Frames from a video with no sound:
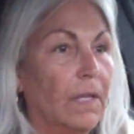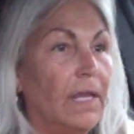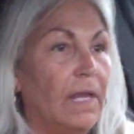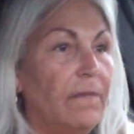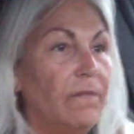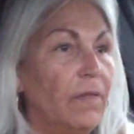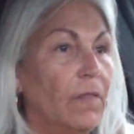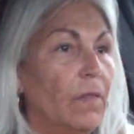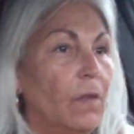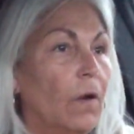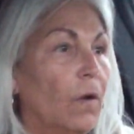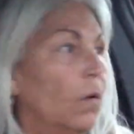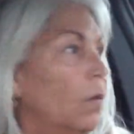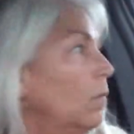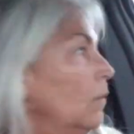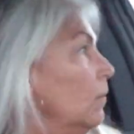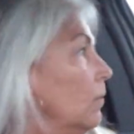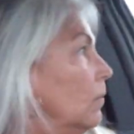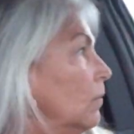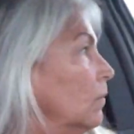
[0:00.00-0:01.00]
Even
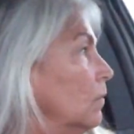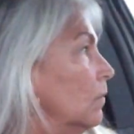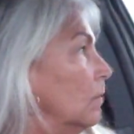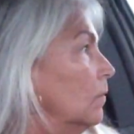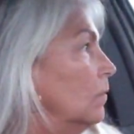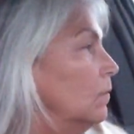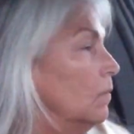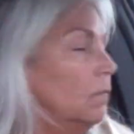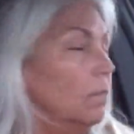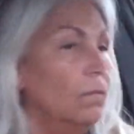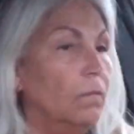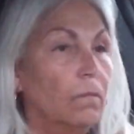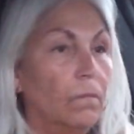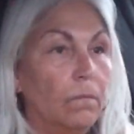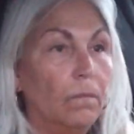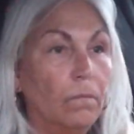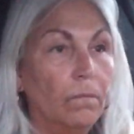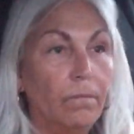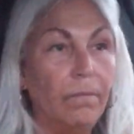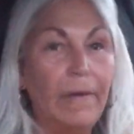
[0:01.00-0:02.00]
though
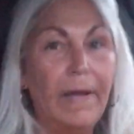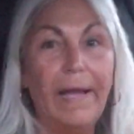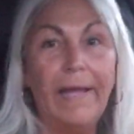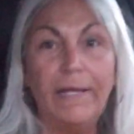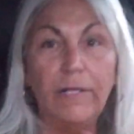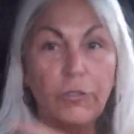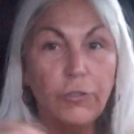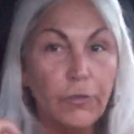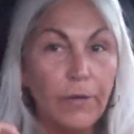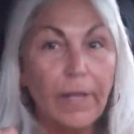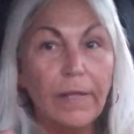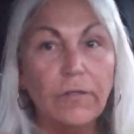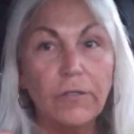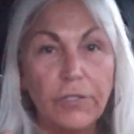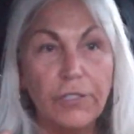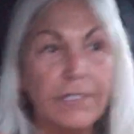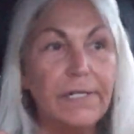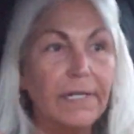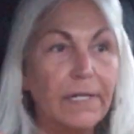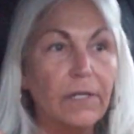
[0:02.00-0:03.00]
my
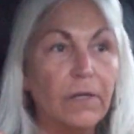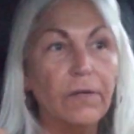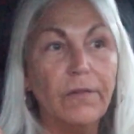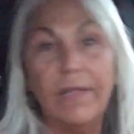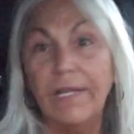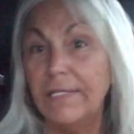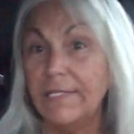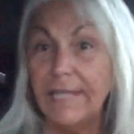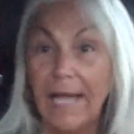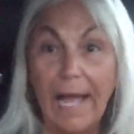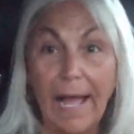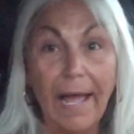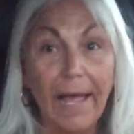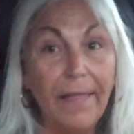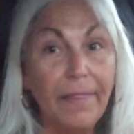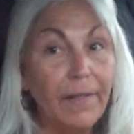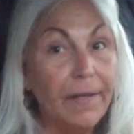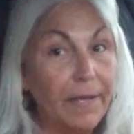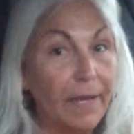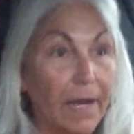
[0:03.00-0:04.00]
trailer sticker that's
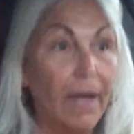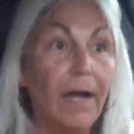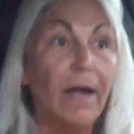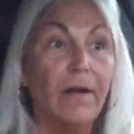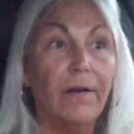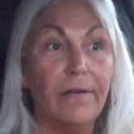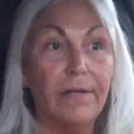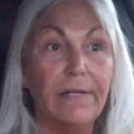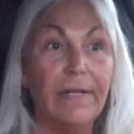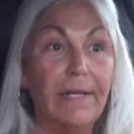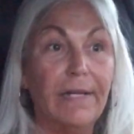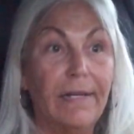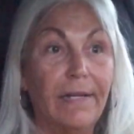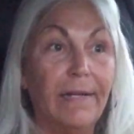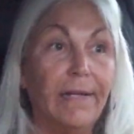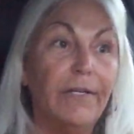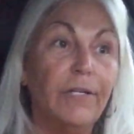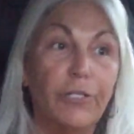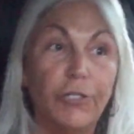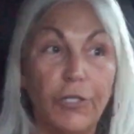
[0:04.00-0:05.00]
on the car
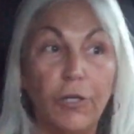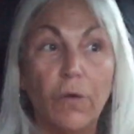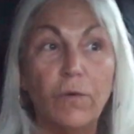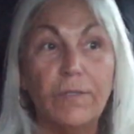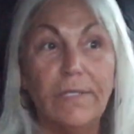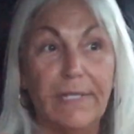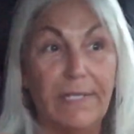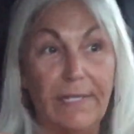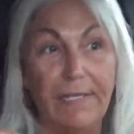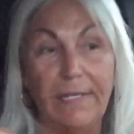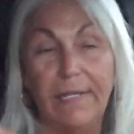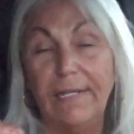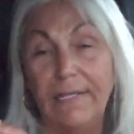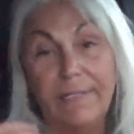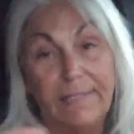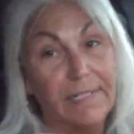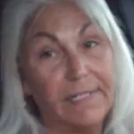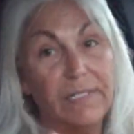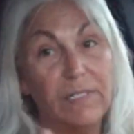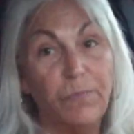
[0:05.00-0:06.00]
shows
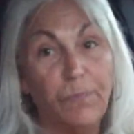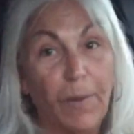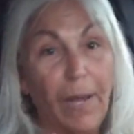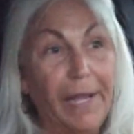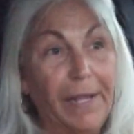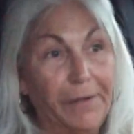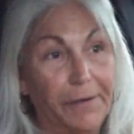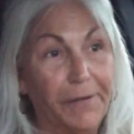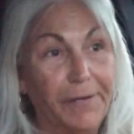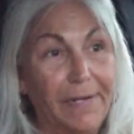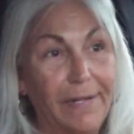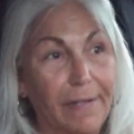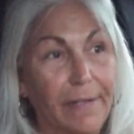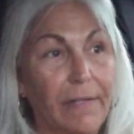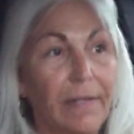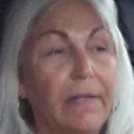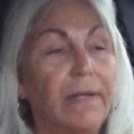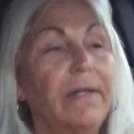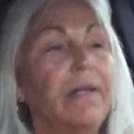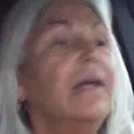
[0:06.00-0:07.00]
it's expired,
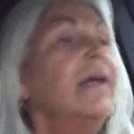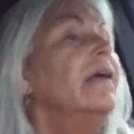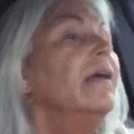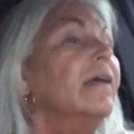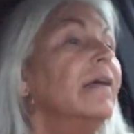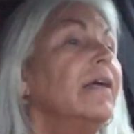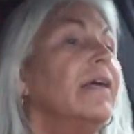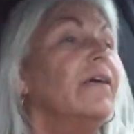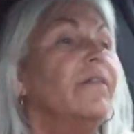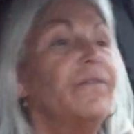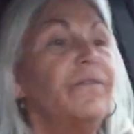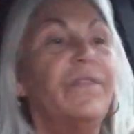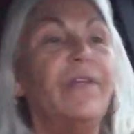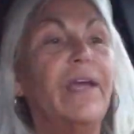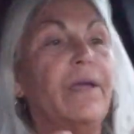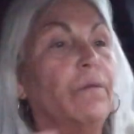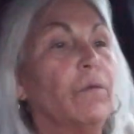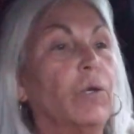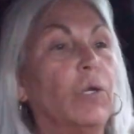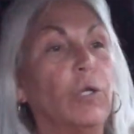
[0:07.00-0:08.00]
if
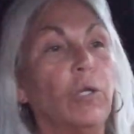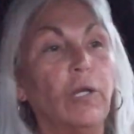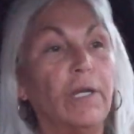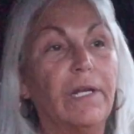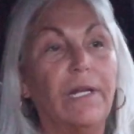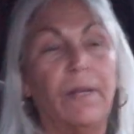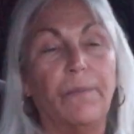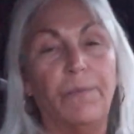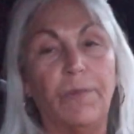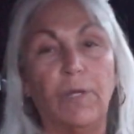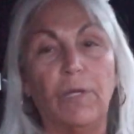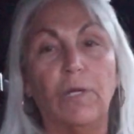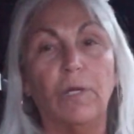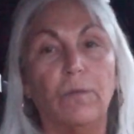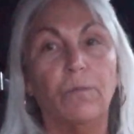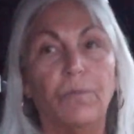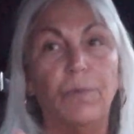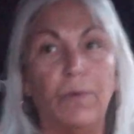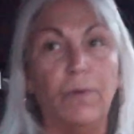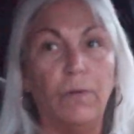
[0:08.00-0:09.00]
they were to look it up in the
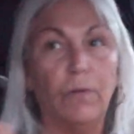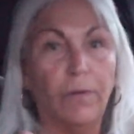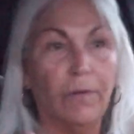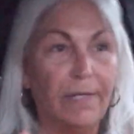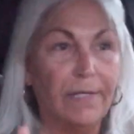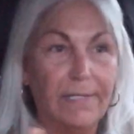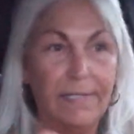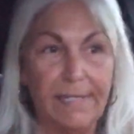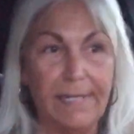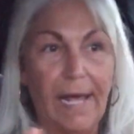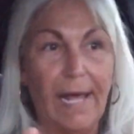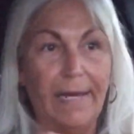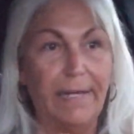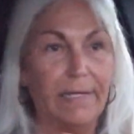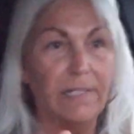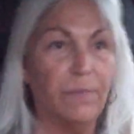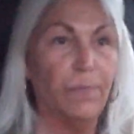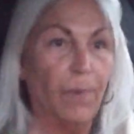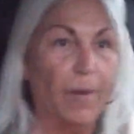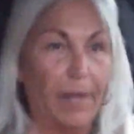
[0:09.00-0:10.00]
computer, it's not
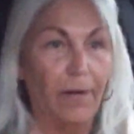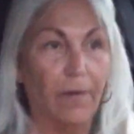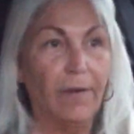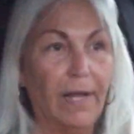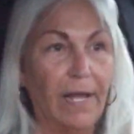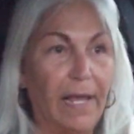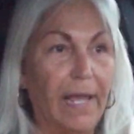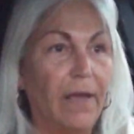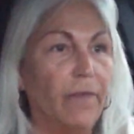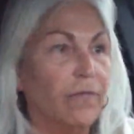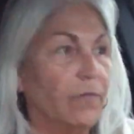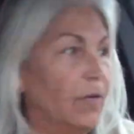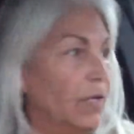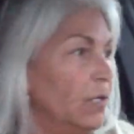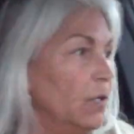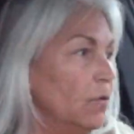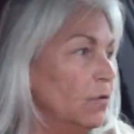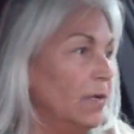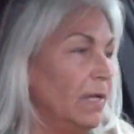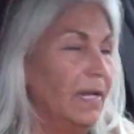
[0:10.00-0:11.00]
expired. I have
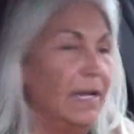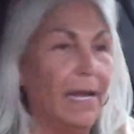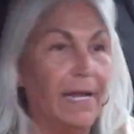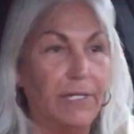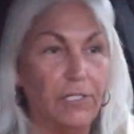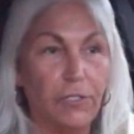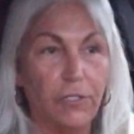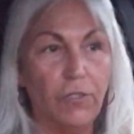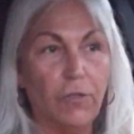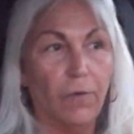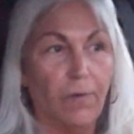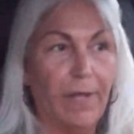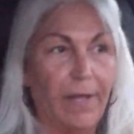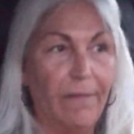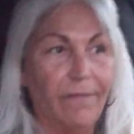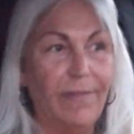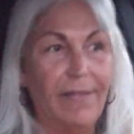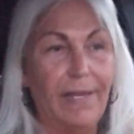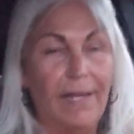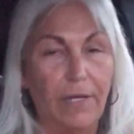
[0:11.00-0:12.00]
renewed it. I just don't
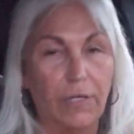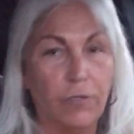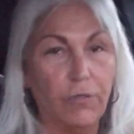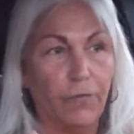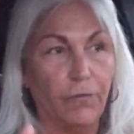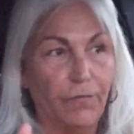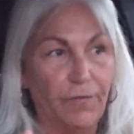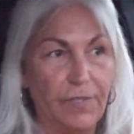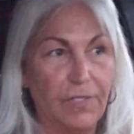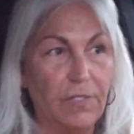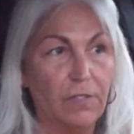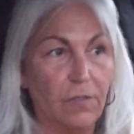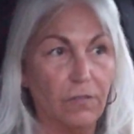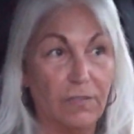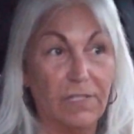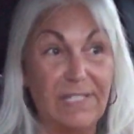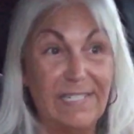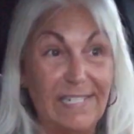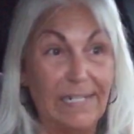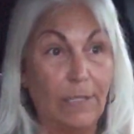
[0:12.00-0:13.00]
have the actual
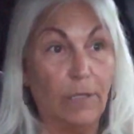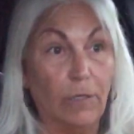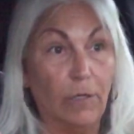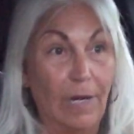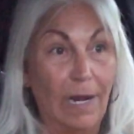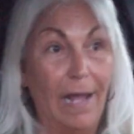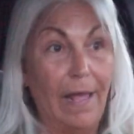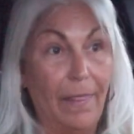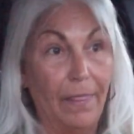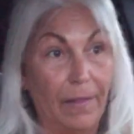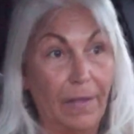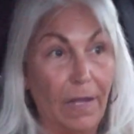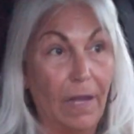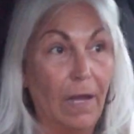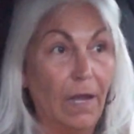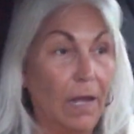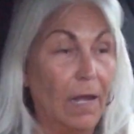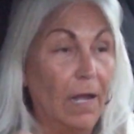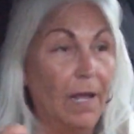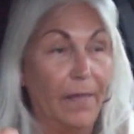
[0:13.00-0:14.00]
physical sticker on the
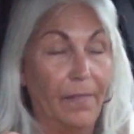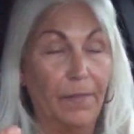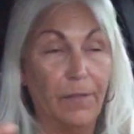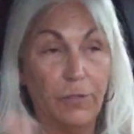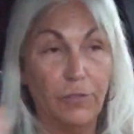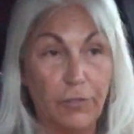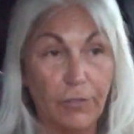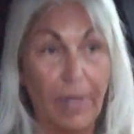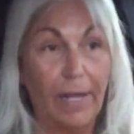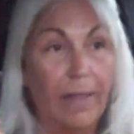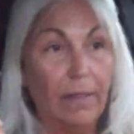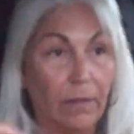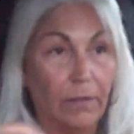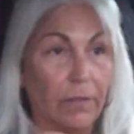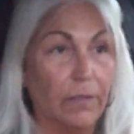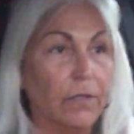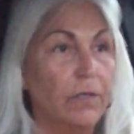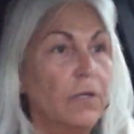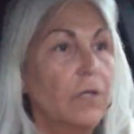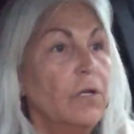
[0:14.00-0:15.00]
car, on the
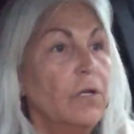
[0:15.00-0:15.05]
trailer.